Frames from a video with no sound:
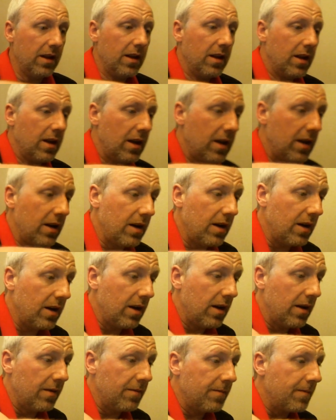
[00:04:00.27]

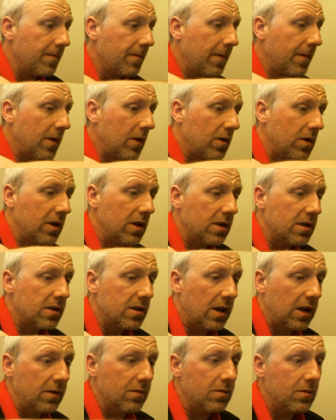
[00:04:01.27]
what can I
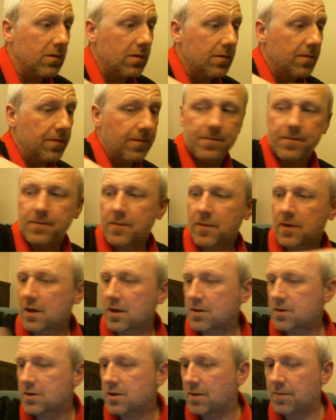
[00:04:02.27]
say?
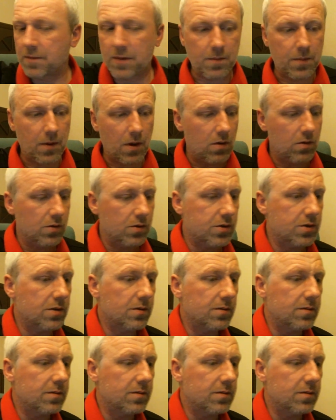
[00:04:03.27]
Let's get me bottles.